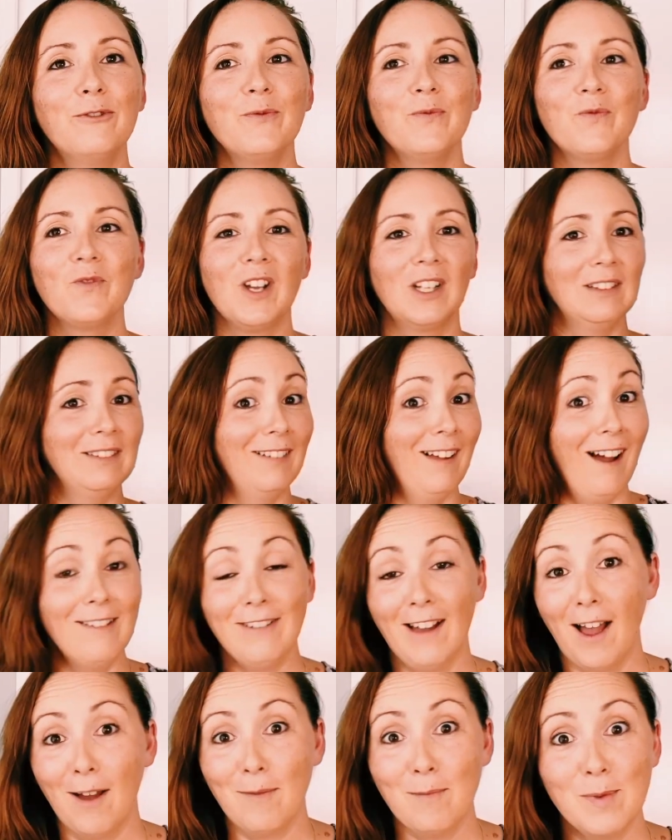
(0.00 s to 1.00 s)
life
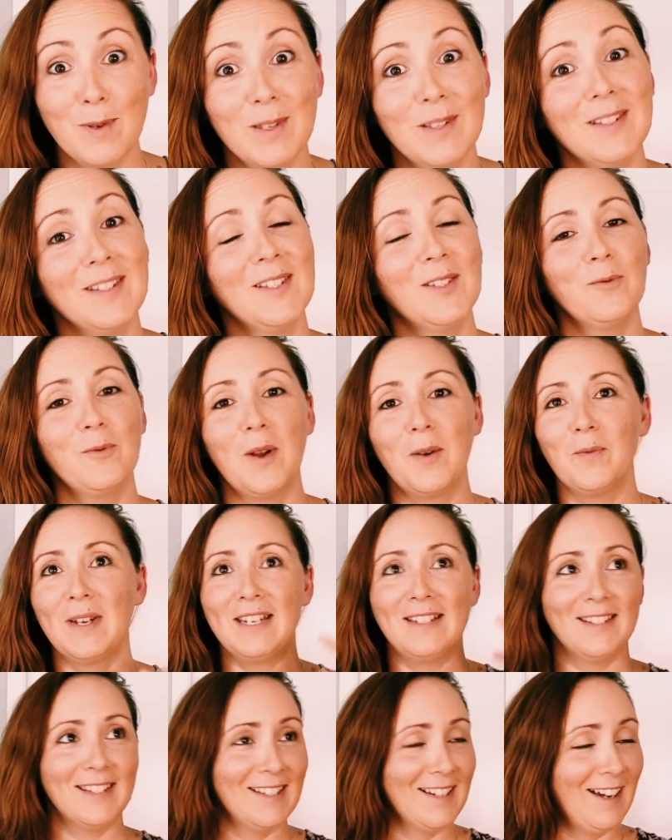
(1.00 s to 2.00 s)
happens, when
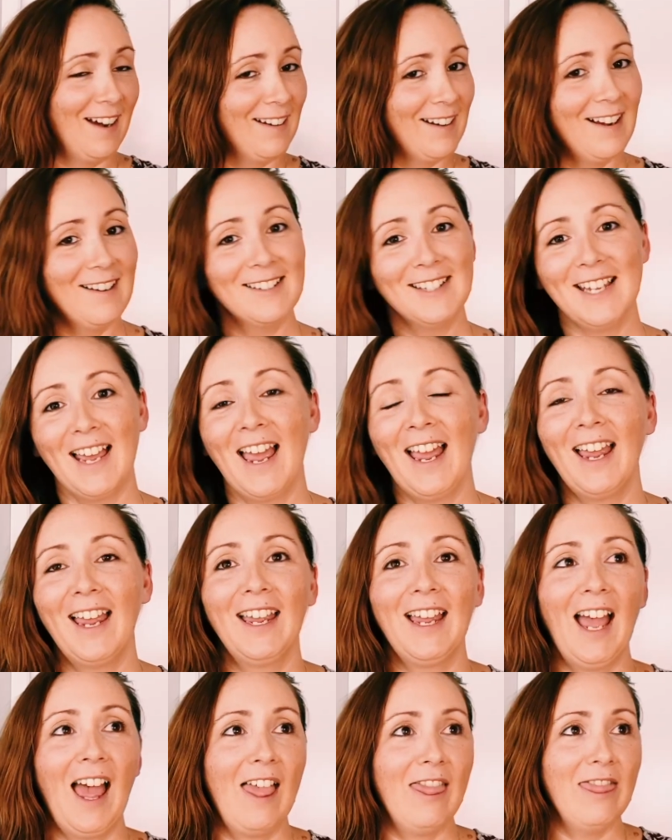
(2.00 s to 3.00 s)
we start our
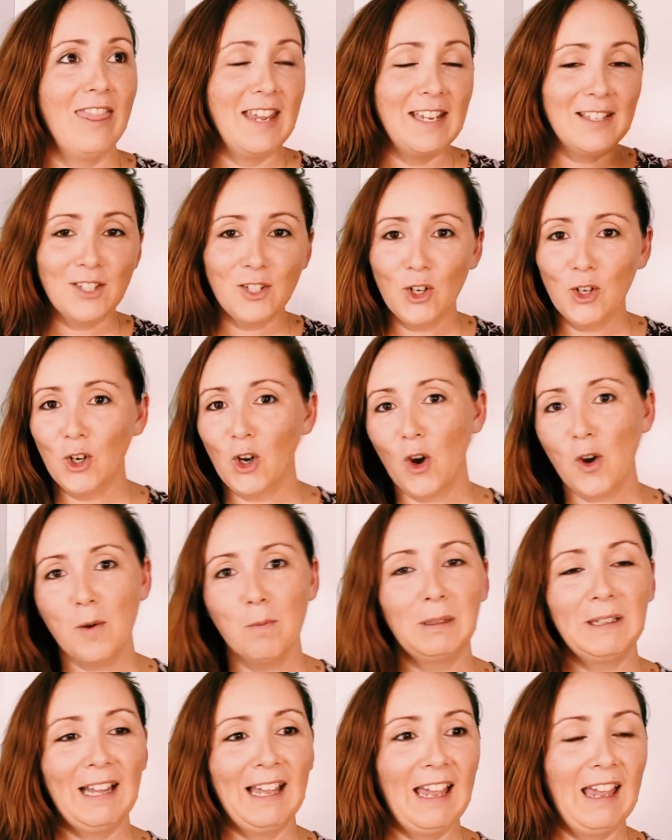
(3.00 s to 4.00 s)
day and things don't go to
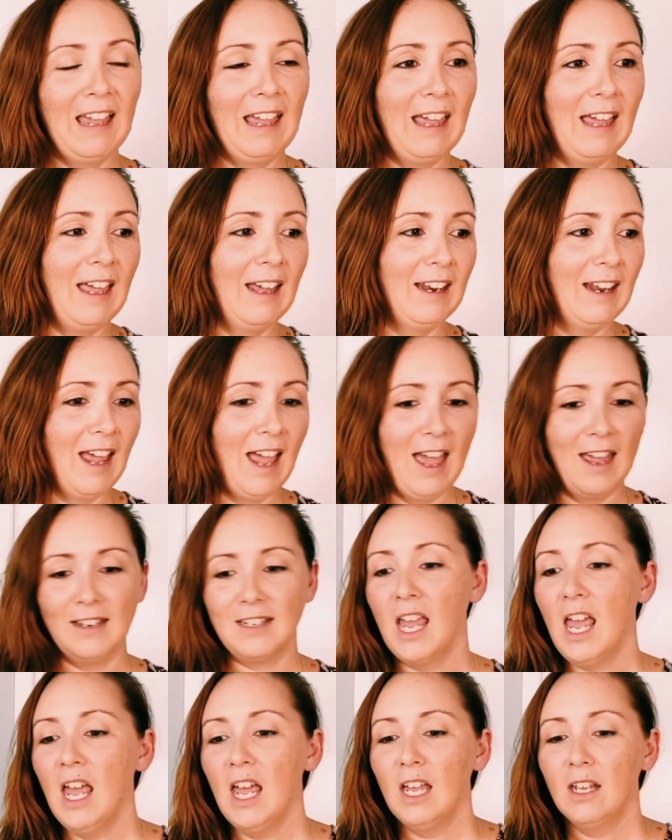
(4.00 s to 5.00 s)
plan and
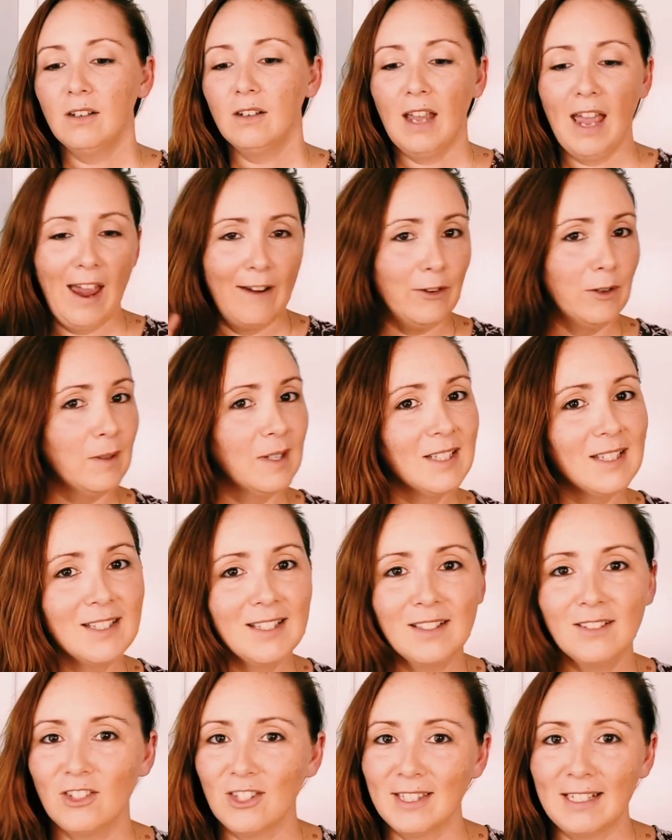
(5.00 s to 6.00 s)

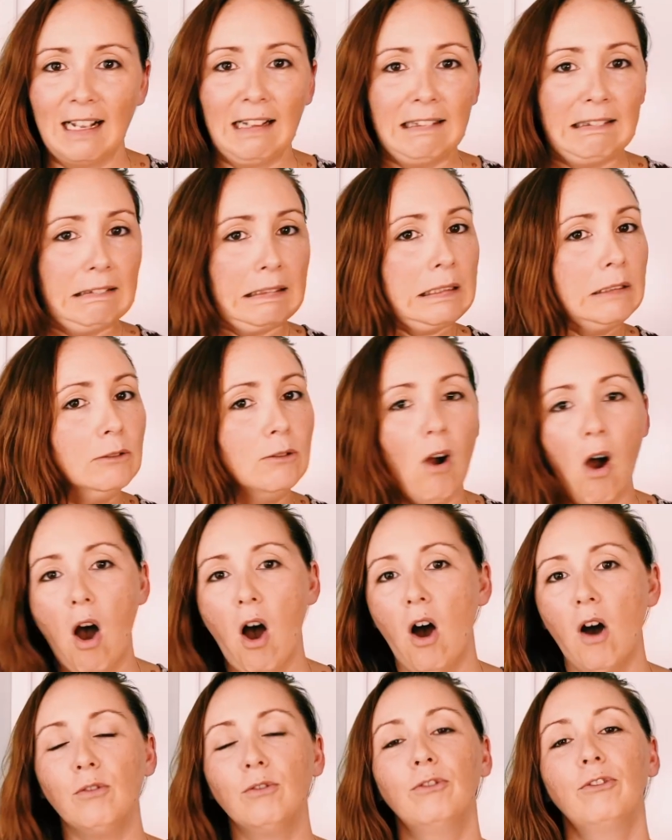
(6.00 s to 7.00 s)
everyone's just a little
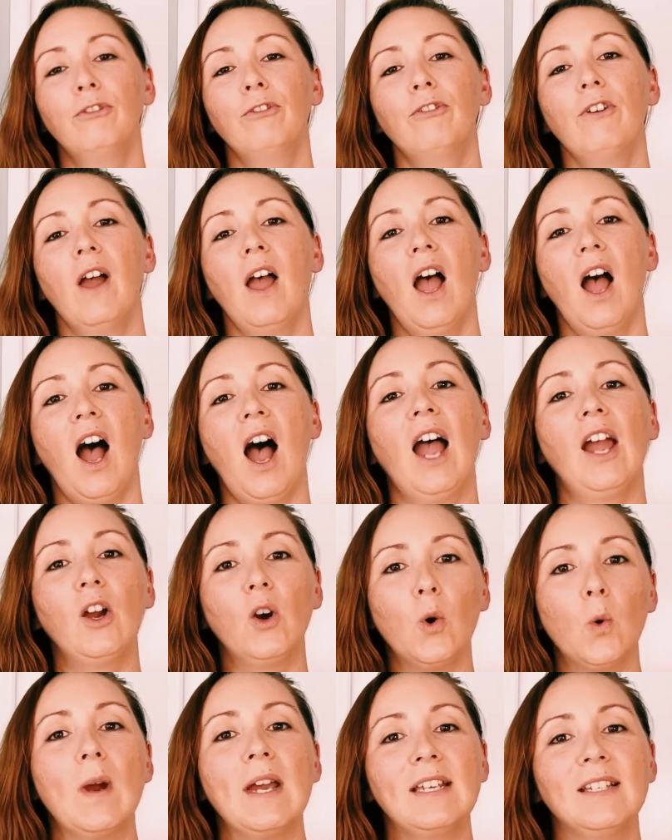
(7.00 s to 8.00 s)
off, I
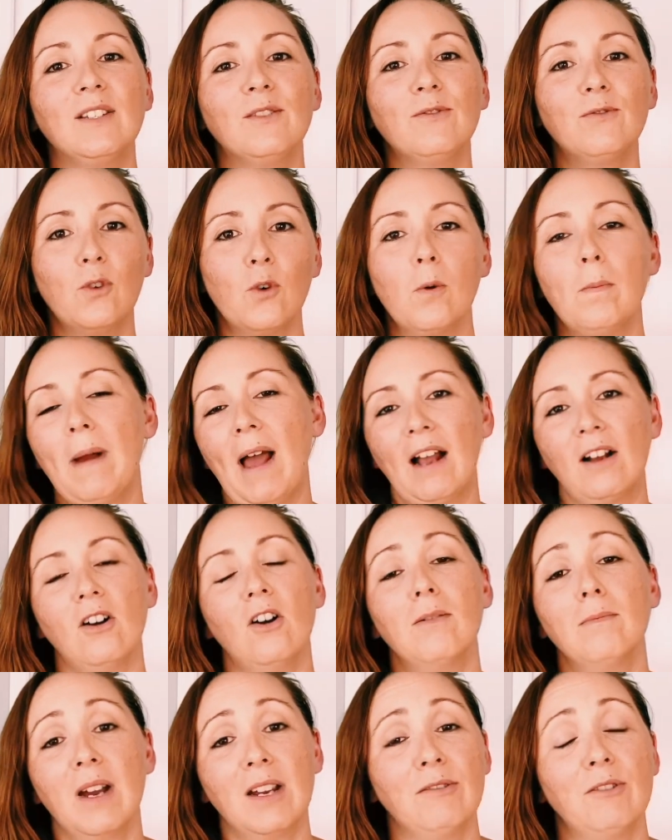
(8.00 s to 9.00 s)
always fall back
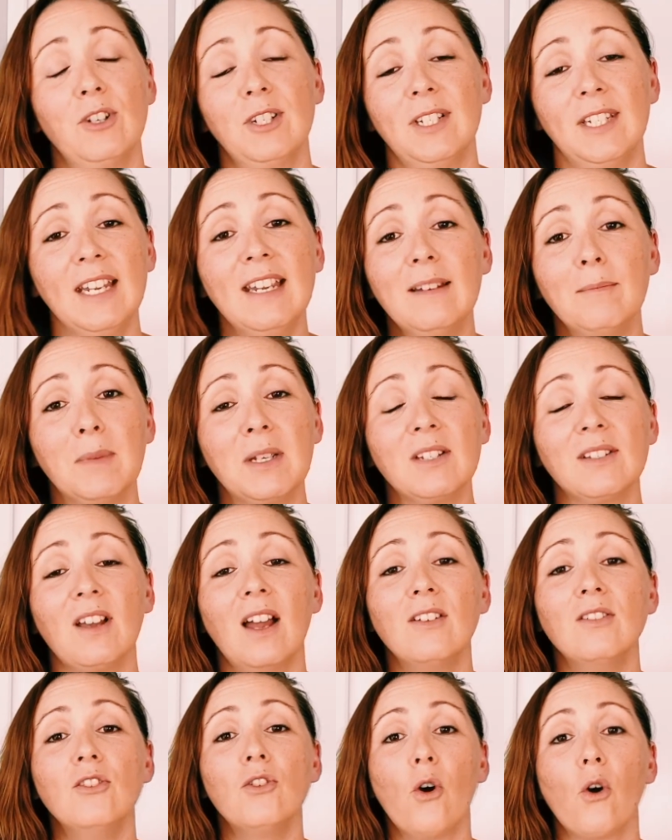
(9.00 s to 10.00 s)
on my routine because I
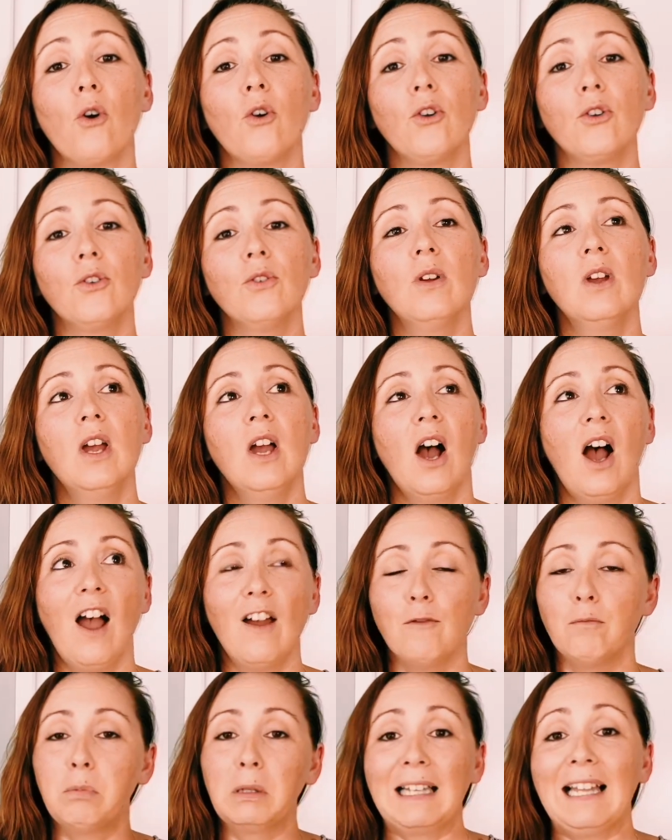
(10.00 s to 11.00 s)
know
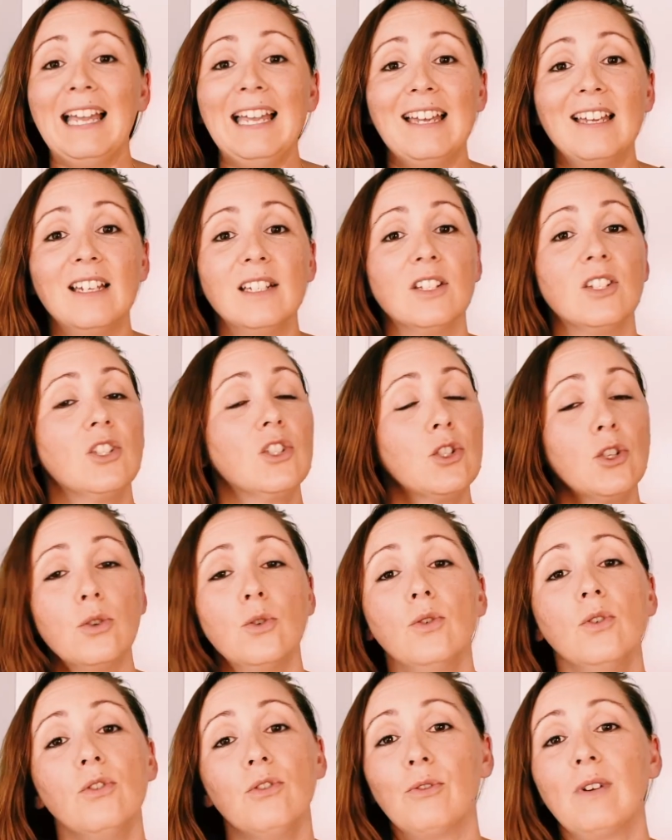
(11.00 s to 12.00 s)
I've planned 2
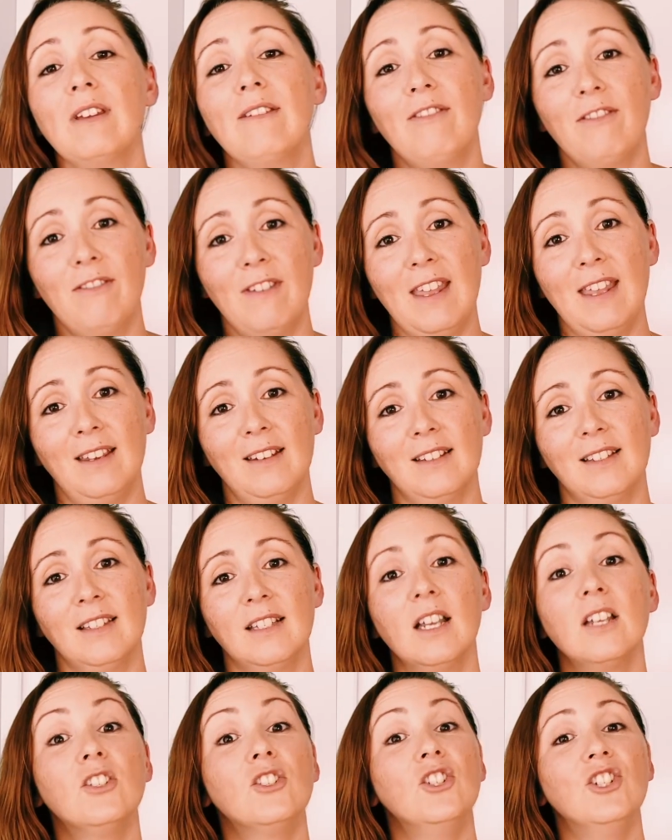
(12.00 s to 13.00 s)
to 3 things
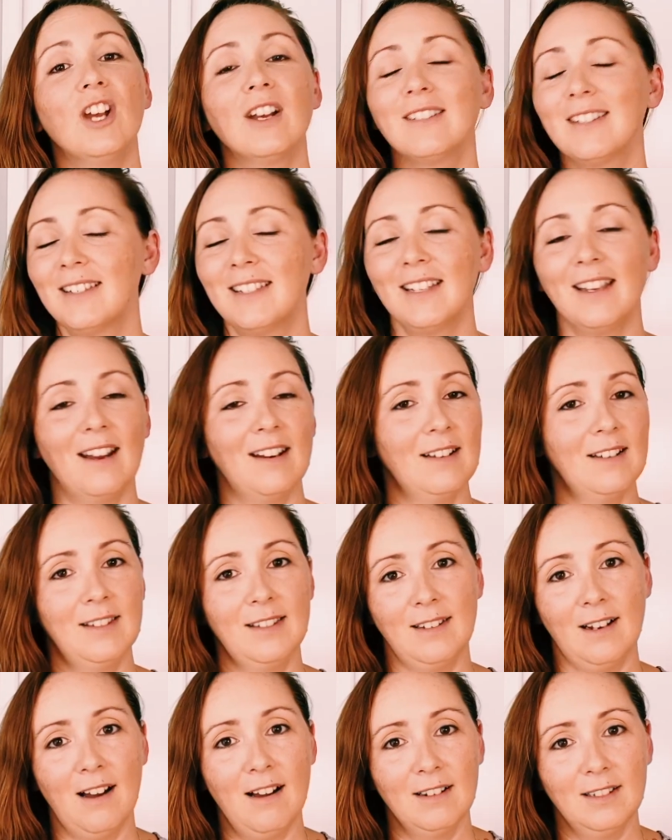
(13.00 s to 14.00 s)
just to get us
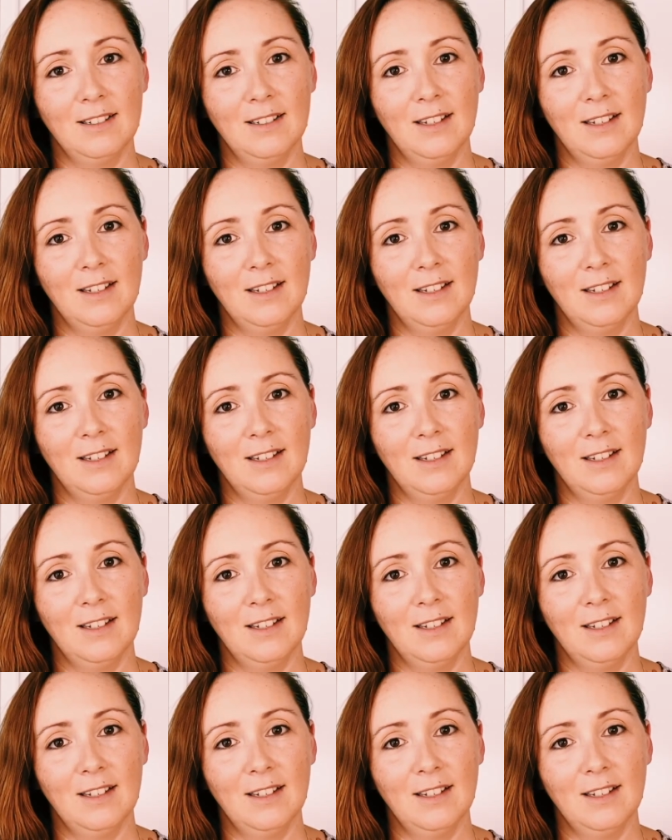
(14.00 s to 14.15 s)
started.